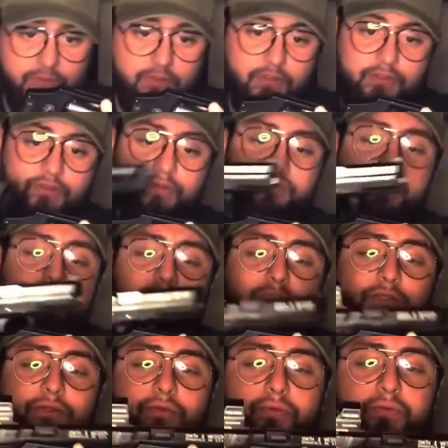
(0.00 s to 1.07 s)
the two of these
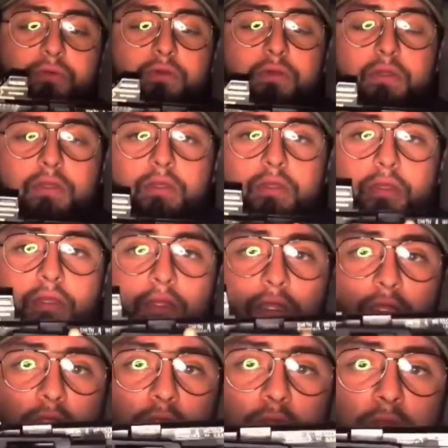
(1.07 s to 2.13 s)
two,
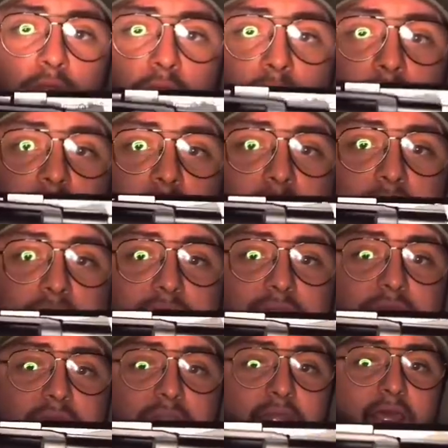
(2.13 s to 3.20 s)
you can
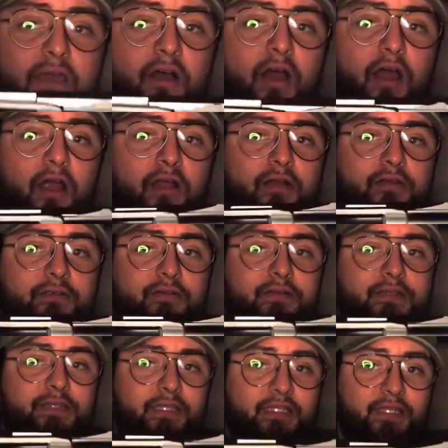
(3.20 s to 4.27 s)
see they are
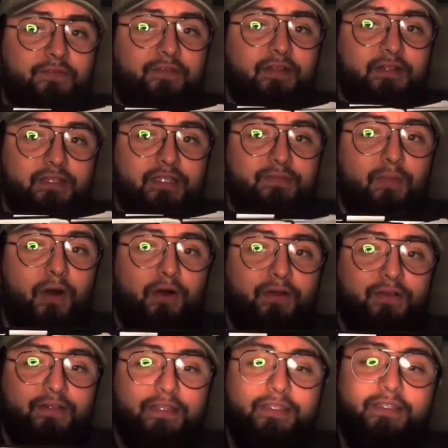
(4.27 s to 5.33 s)
significantly
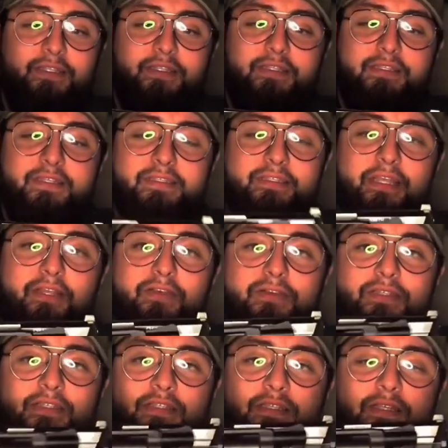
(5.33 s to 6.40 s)
smaller. This thing
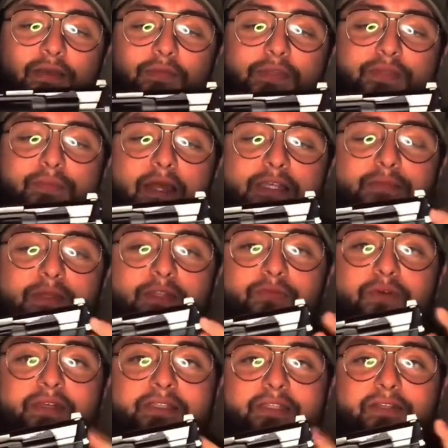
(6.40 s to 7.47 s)
looks, my Smith &
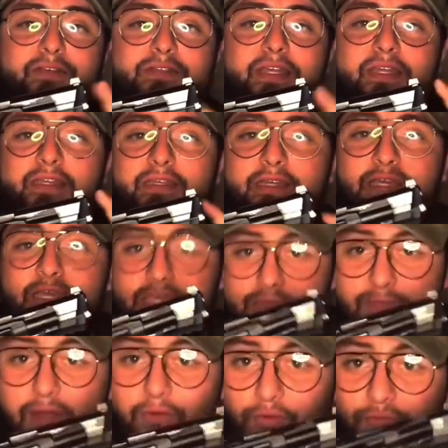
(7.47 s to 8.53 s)
Wesson looks like it could
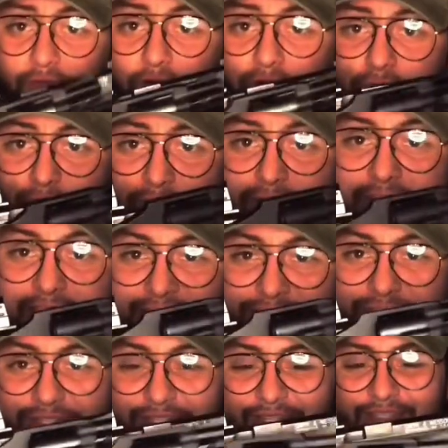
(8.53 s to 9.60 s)
eat my revolver
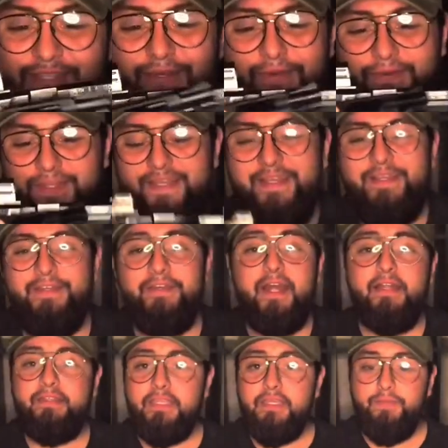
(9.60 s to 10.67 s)
essentially. So you
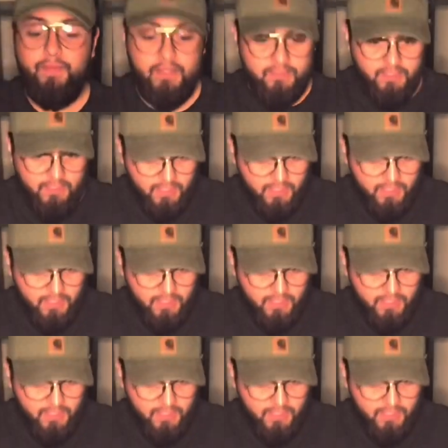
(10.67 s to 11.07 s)
gotta think about that kind